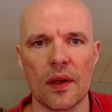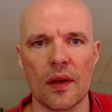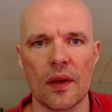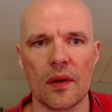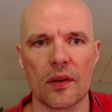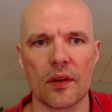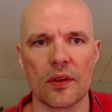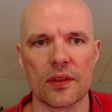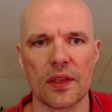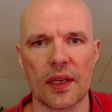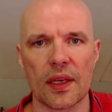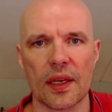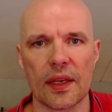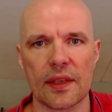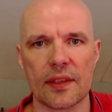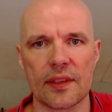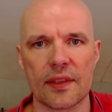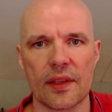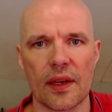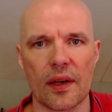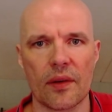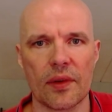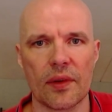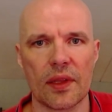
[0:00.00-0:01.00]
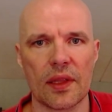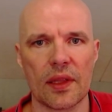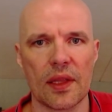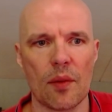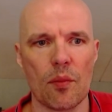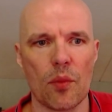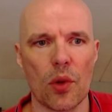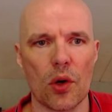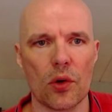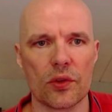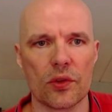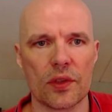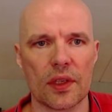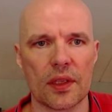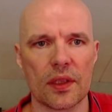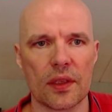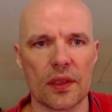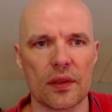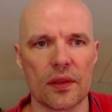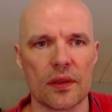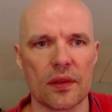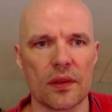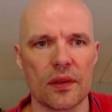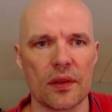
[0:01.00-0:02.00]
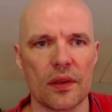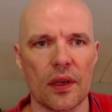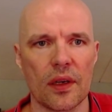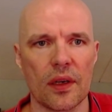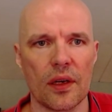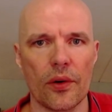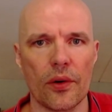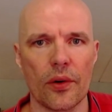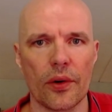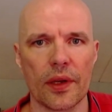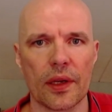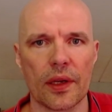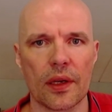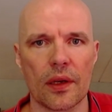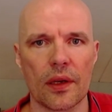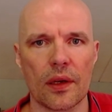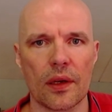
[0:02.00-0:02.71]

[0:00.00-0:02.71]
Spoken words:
He gets there with tempos and annoying.